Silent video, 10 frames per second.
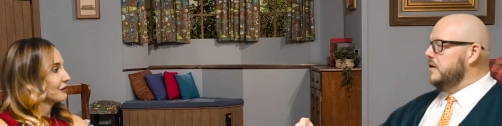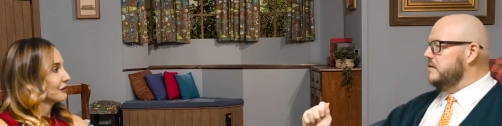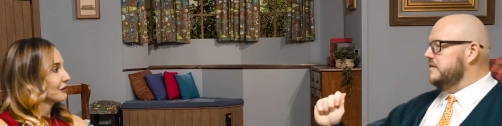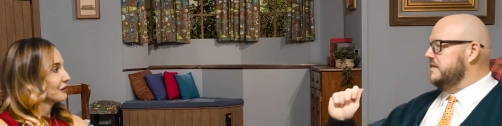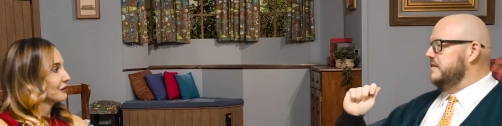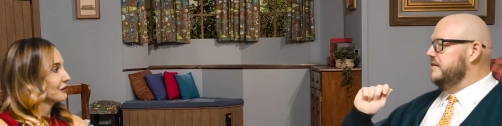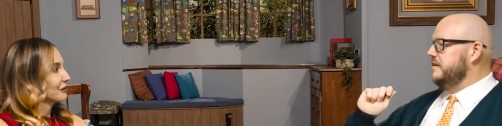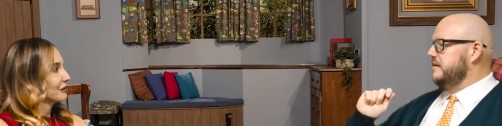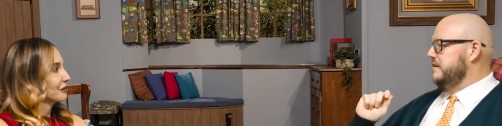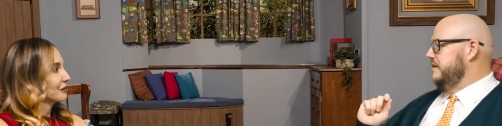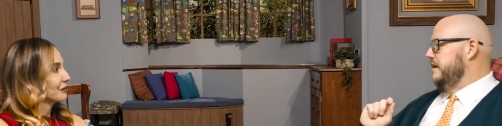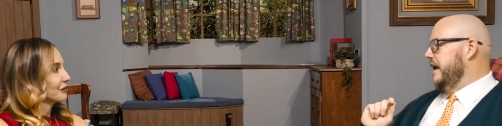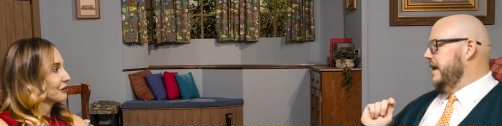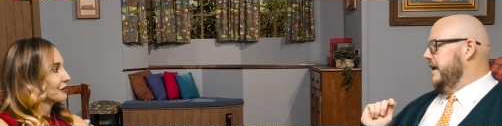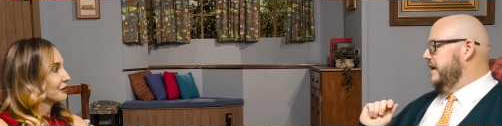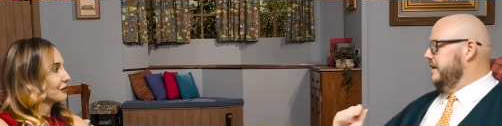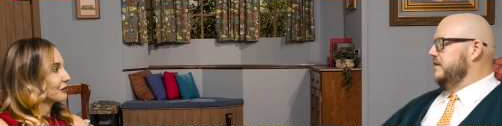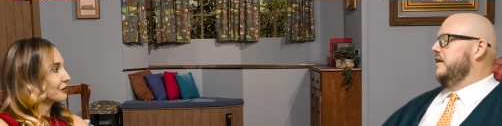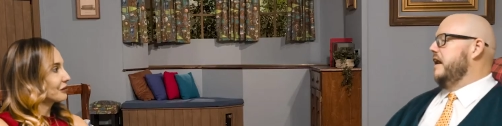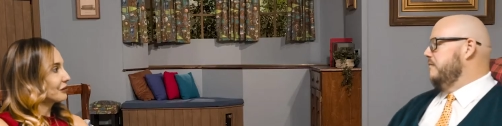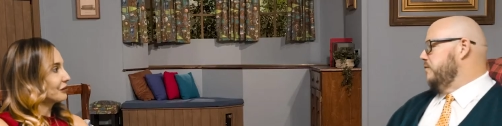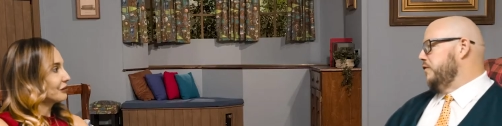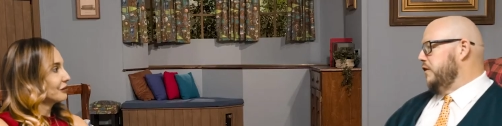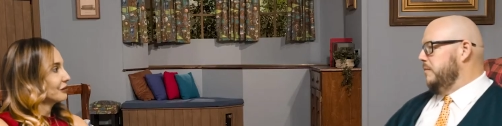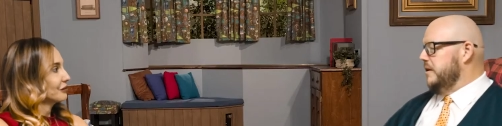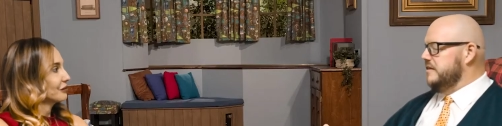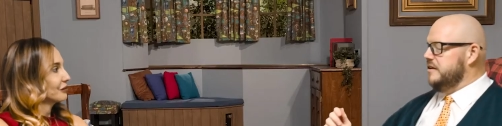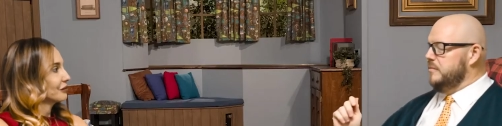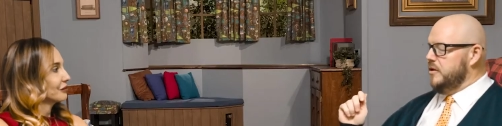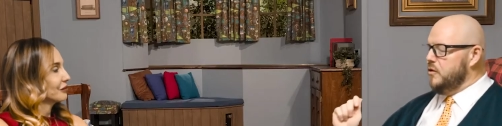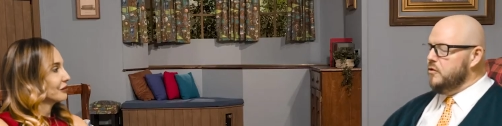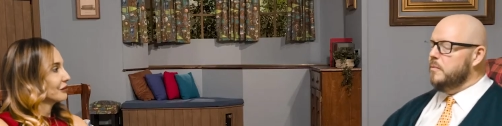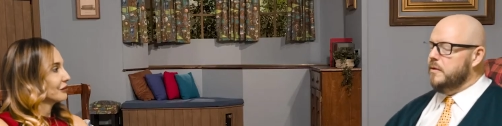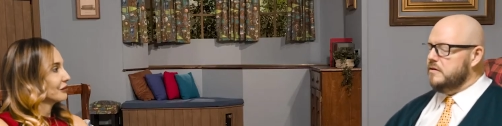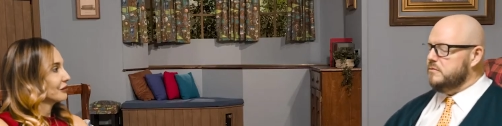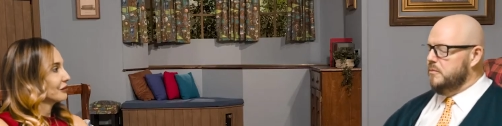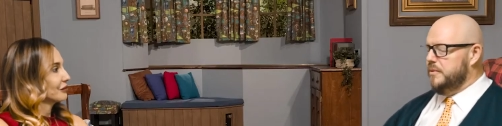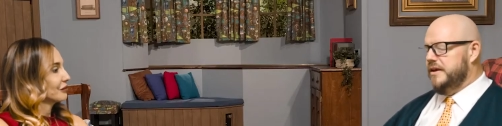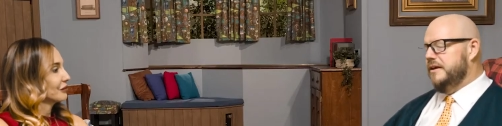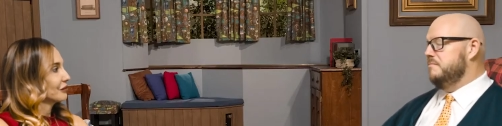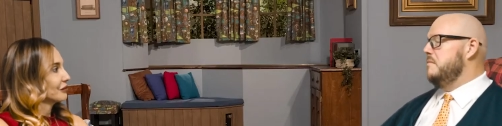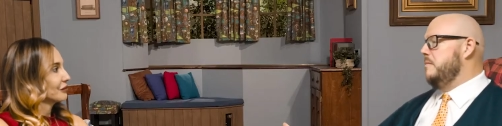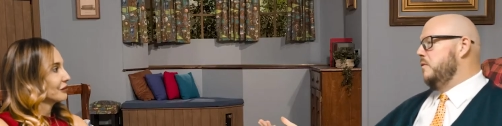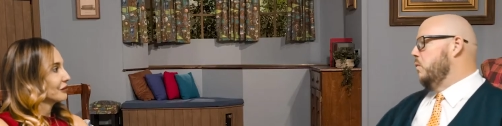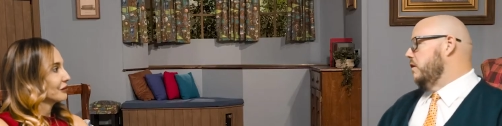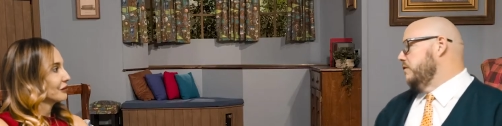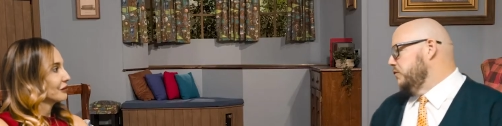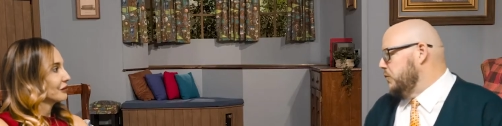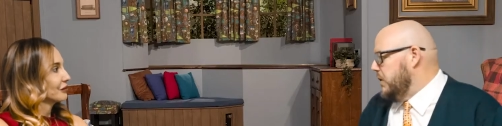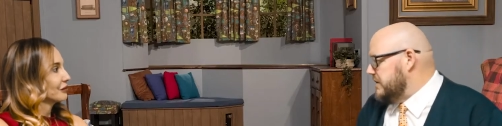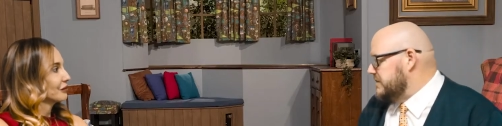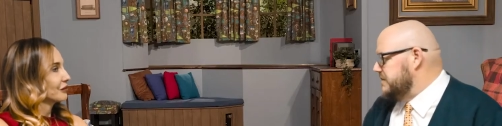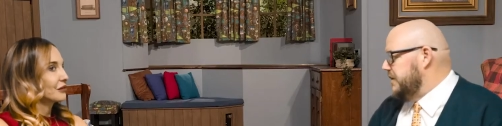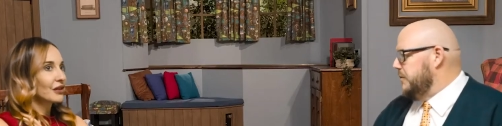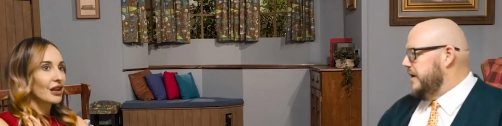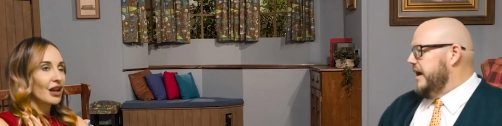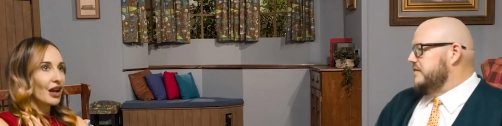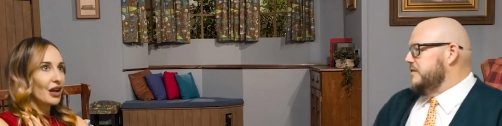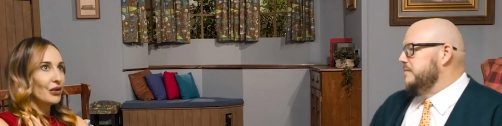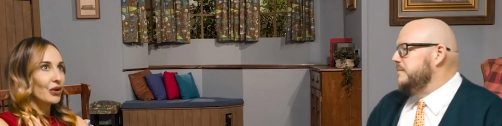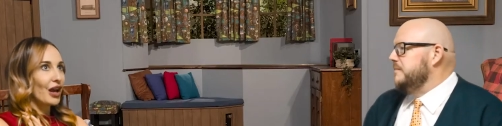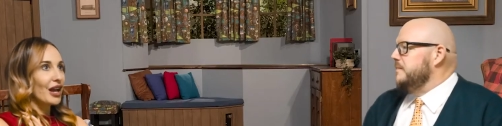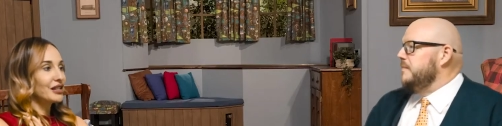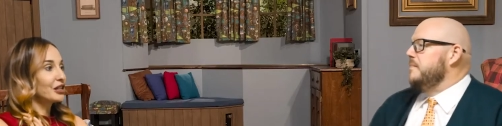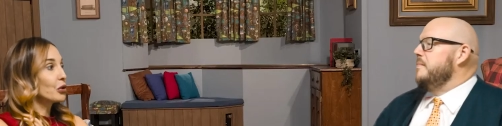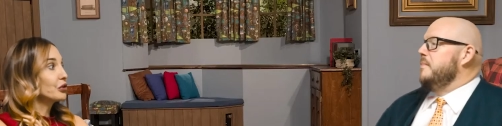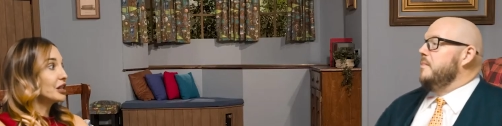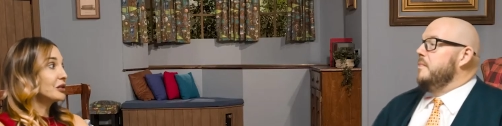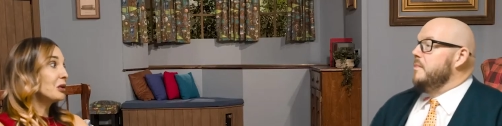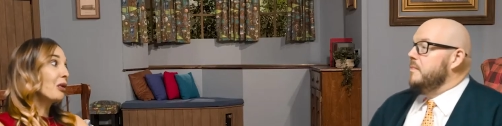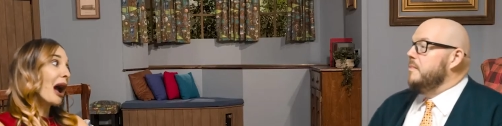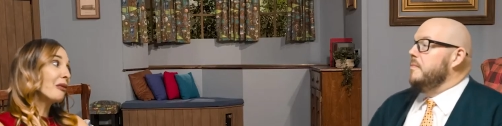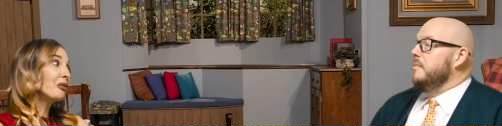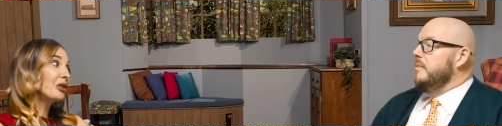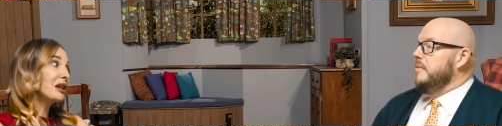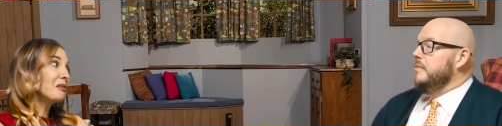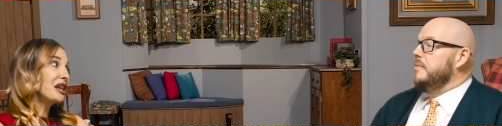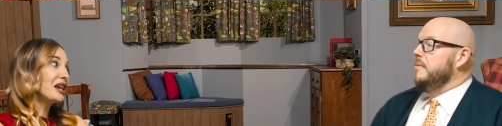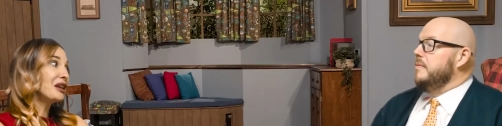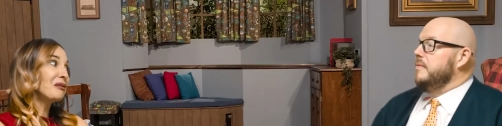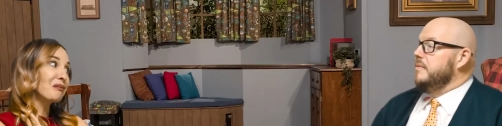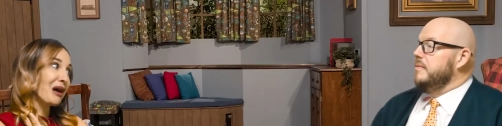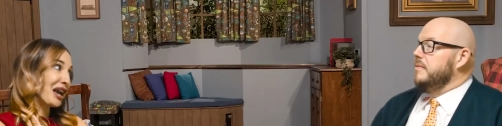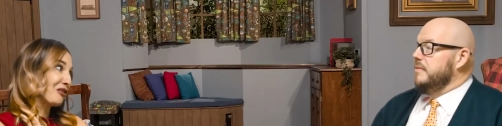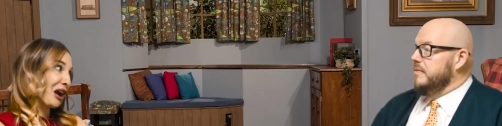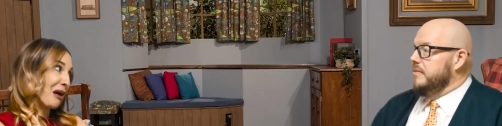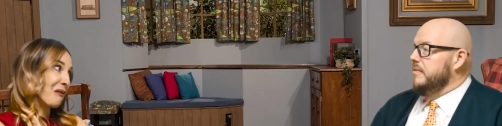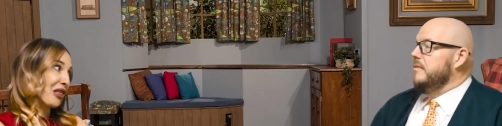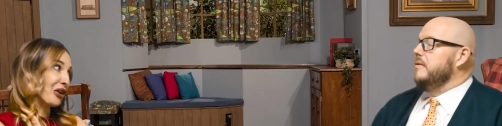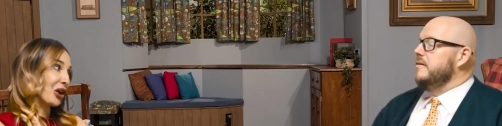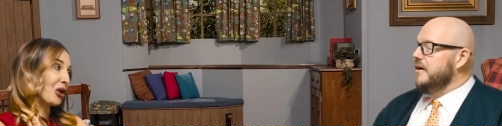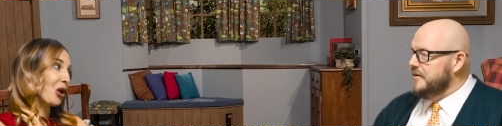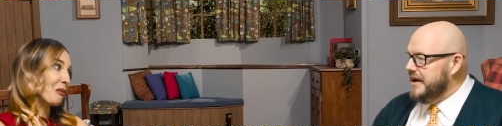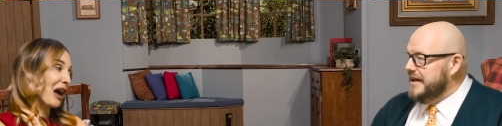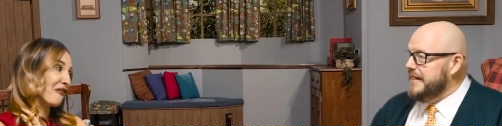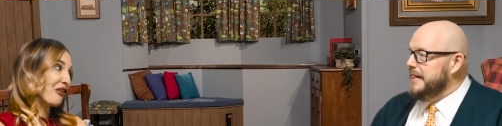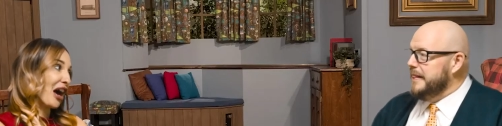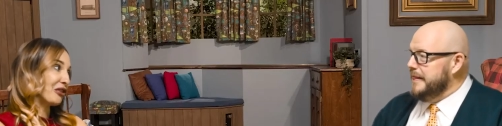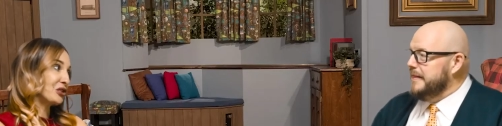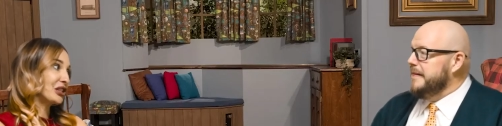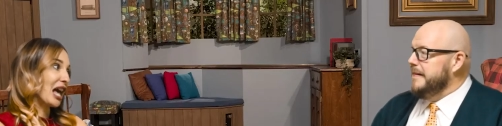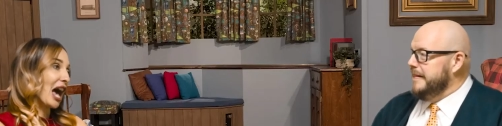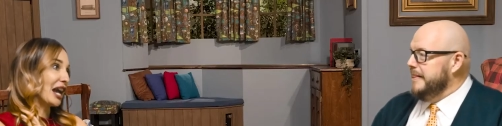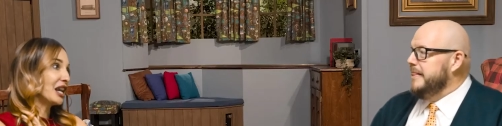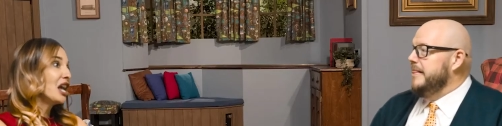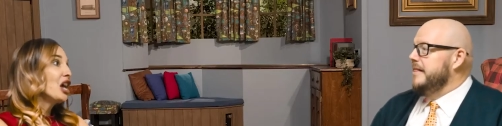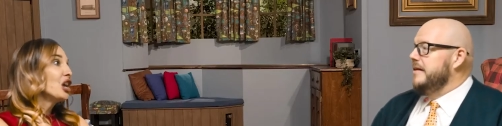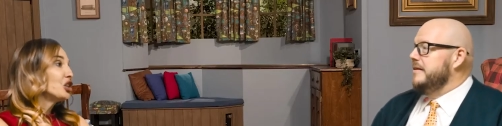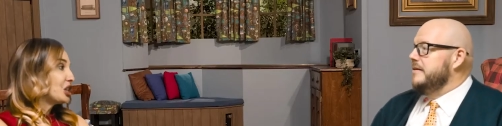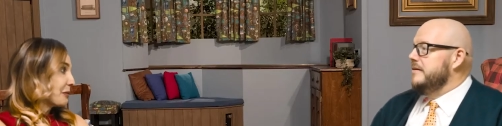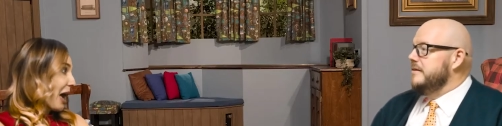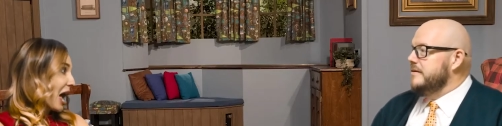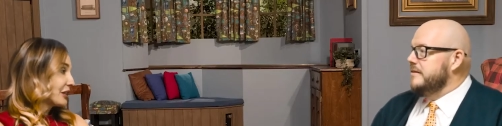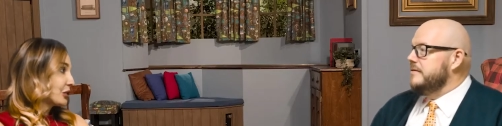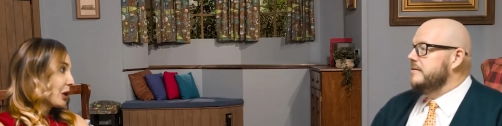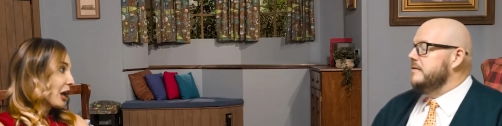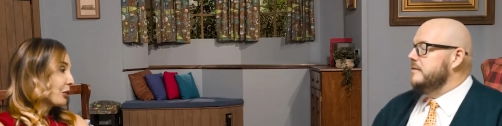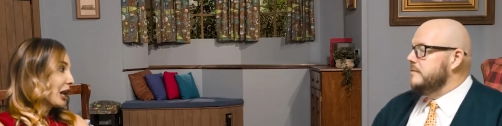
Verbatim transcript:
Speaker 1: person and you could have them for 30 minutes. Give me who the person would be and maybe one or two questions that you would ask.
Speaker 2: Them. Okay, so this would probably be my grandmother okay. on my father's side. She passed away